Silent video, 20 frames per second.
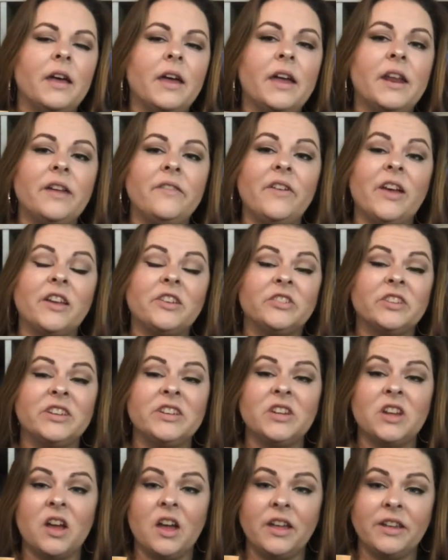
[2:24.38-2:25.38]
And I've
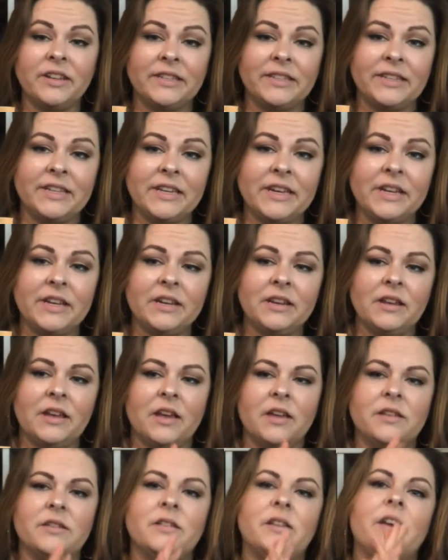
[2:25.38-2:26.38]
actually not seen
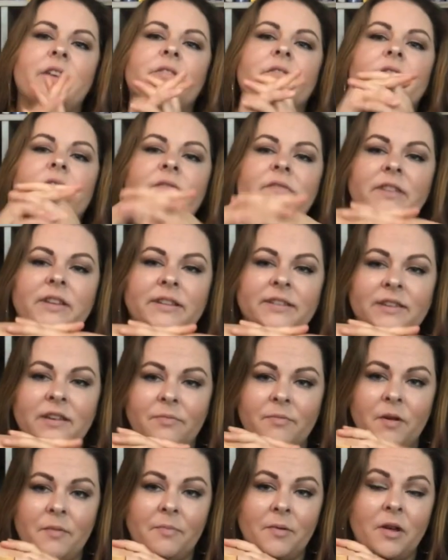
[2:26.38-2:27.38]
another of these
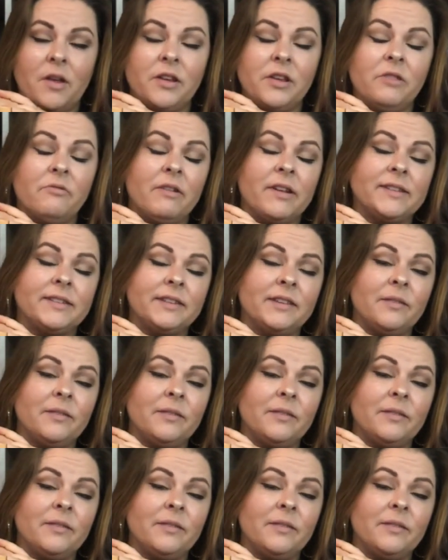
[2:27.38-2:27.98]
come up on US